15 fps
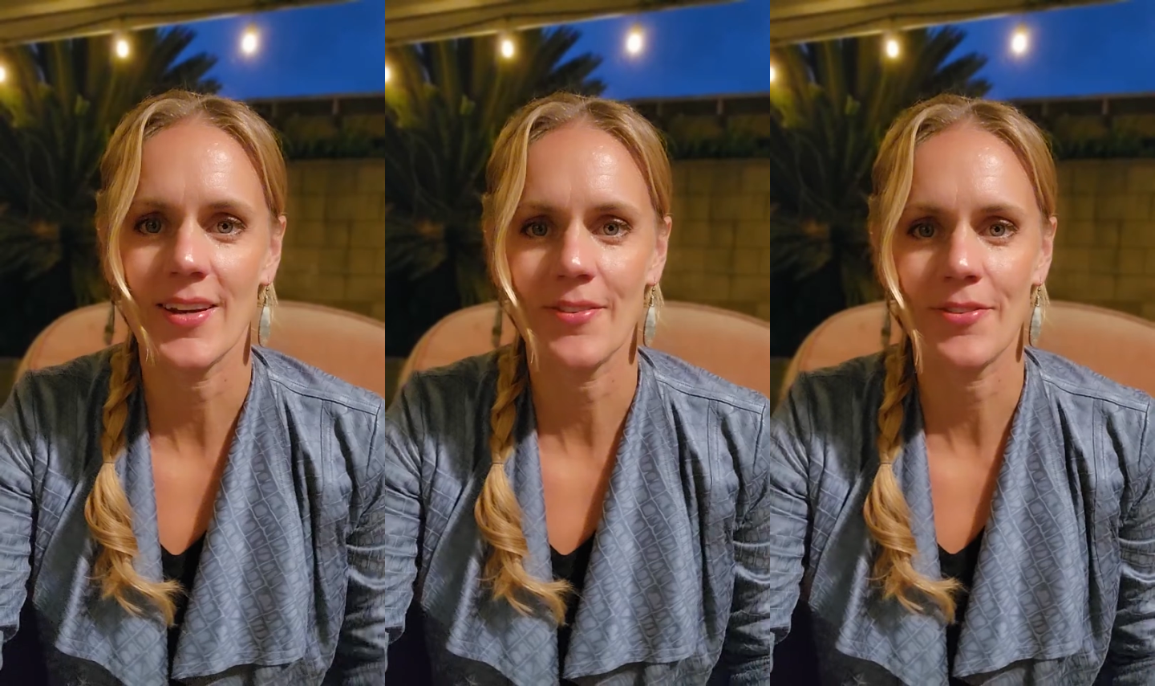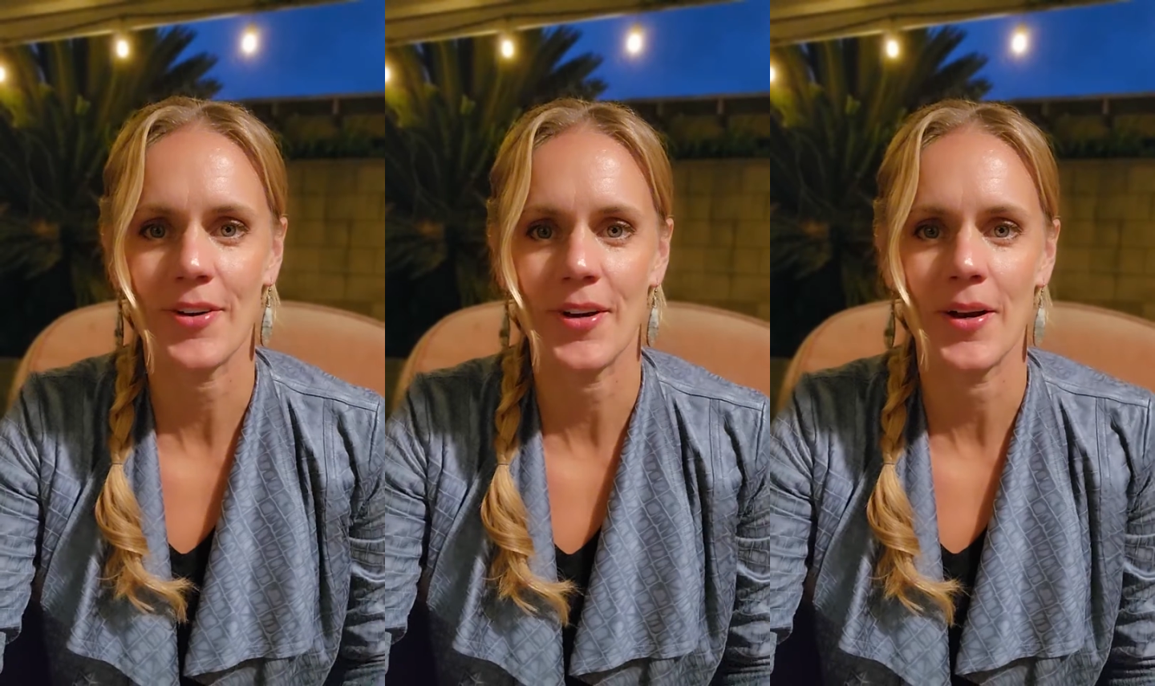
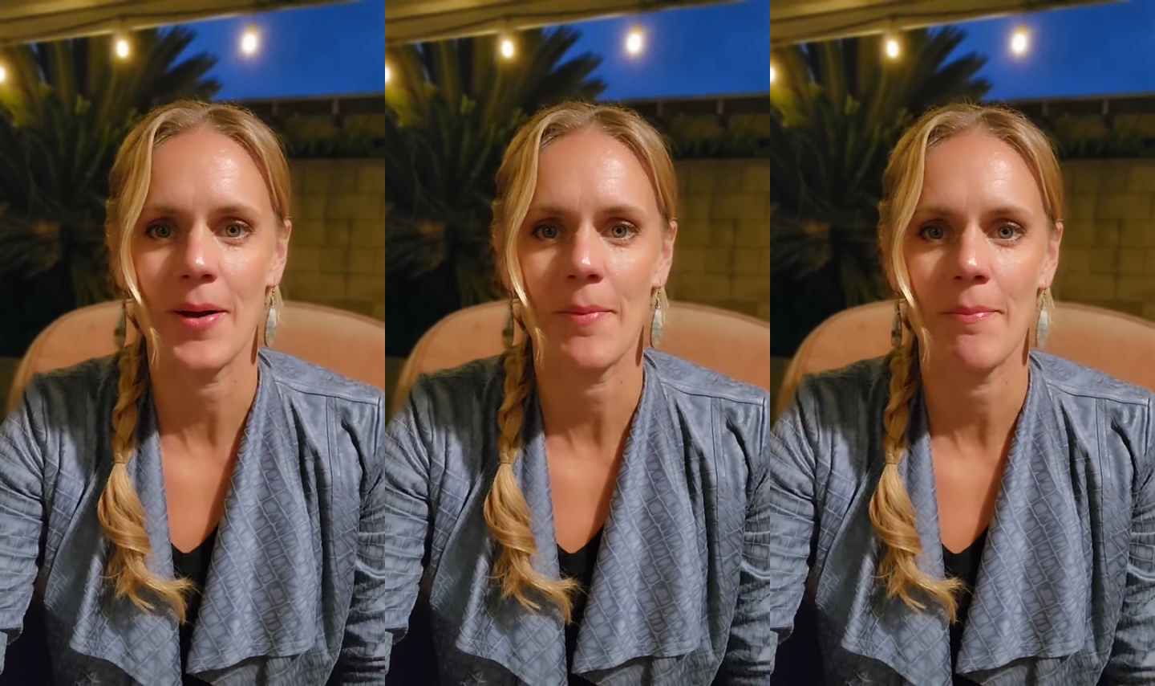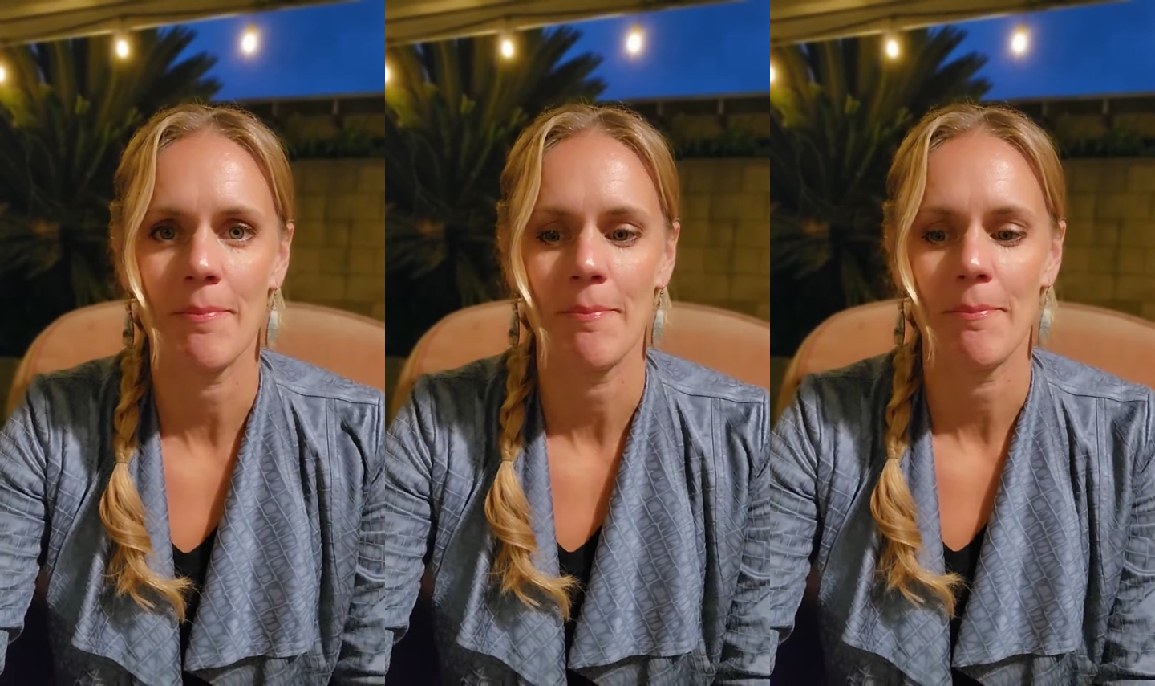
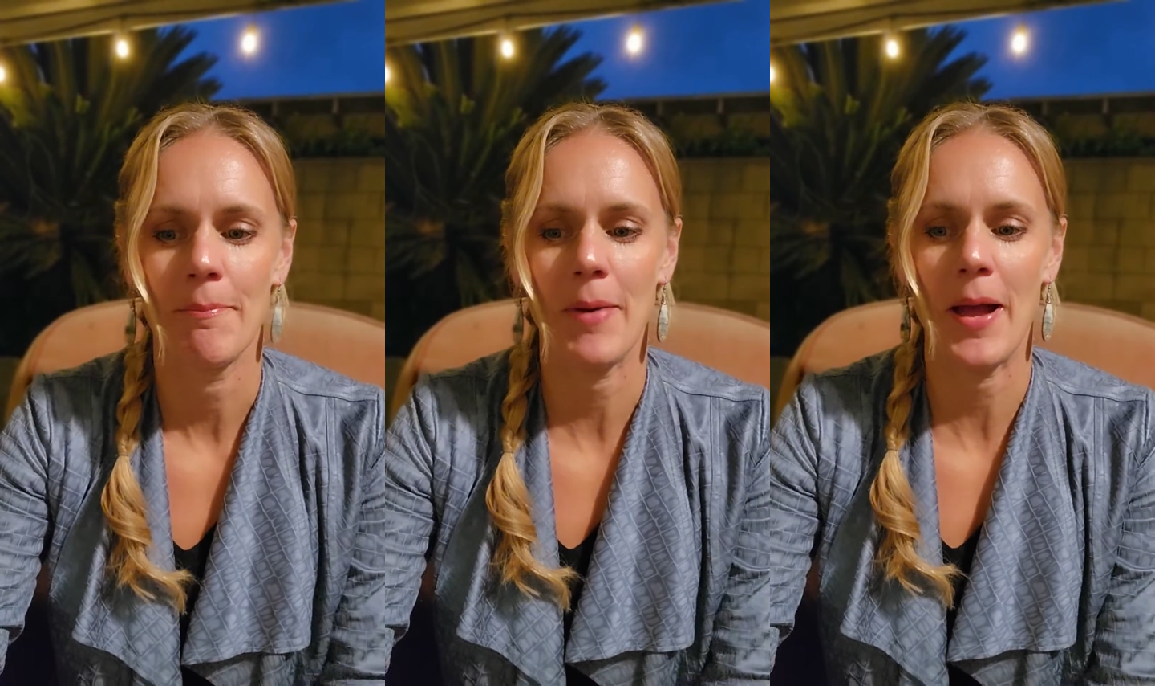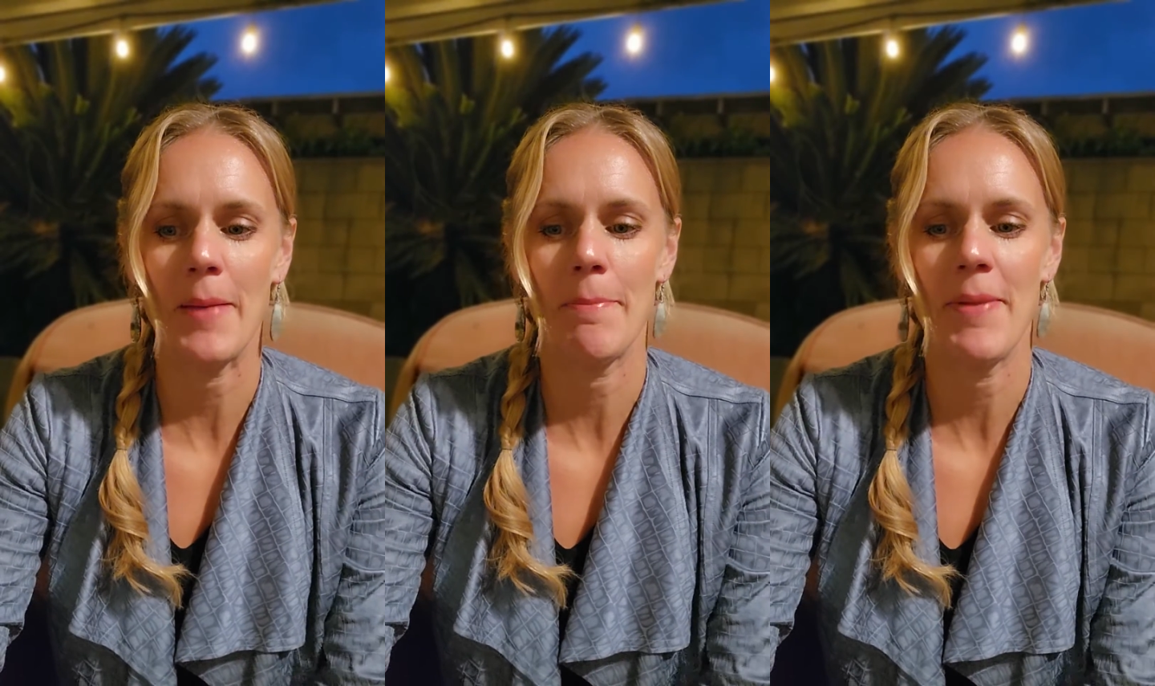Freedom
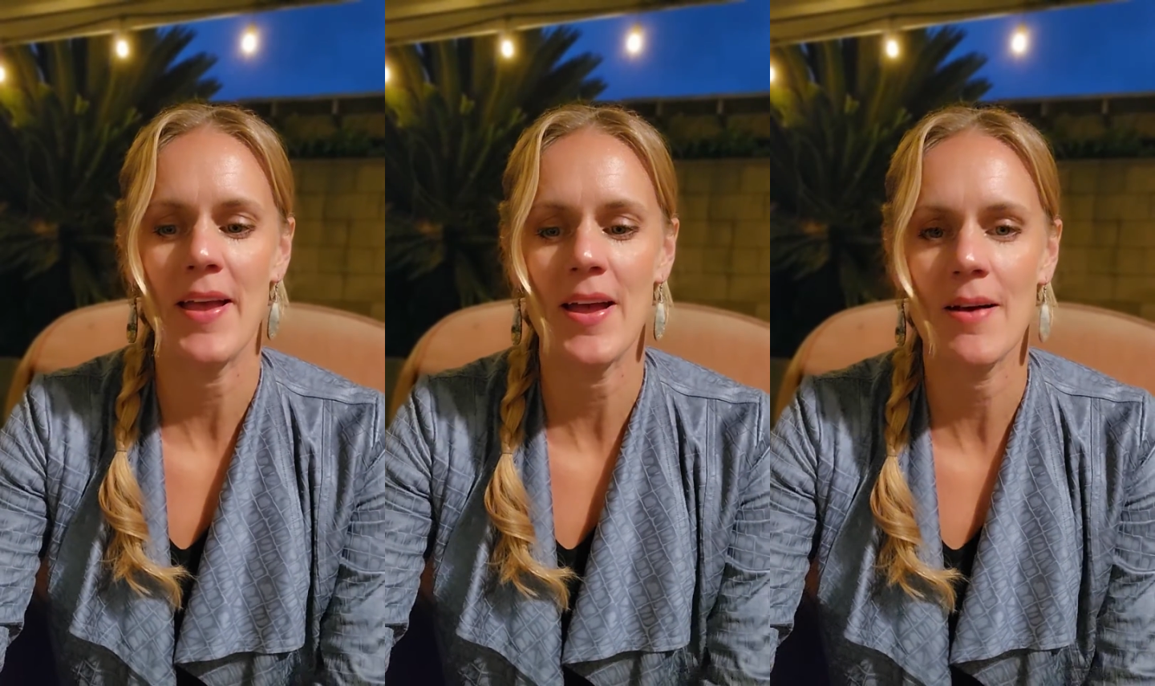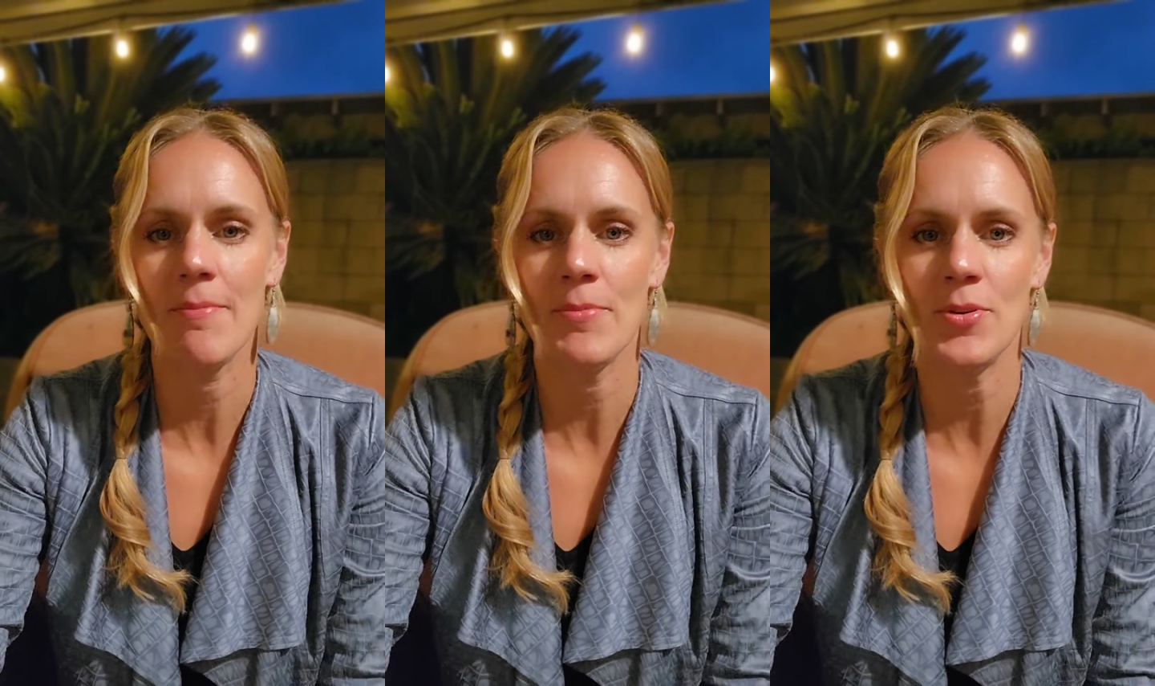by
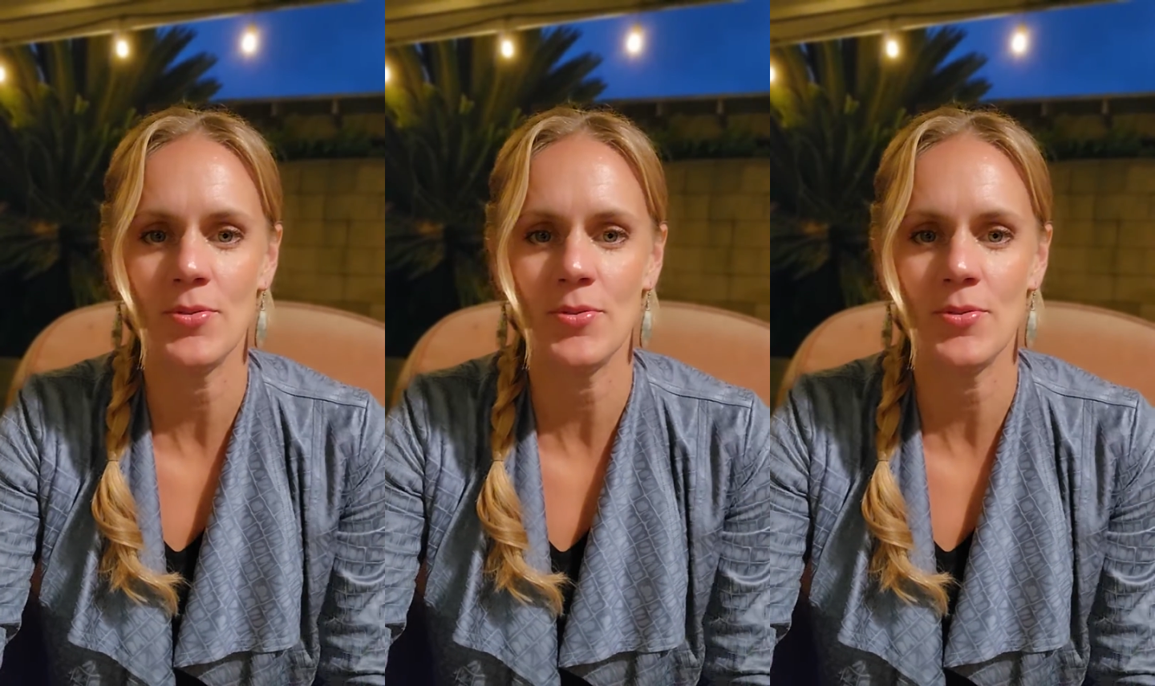Pam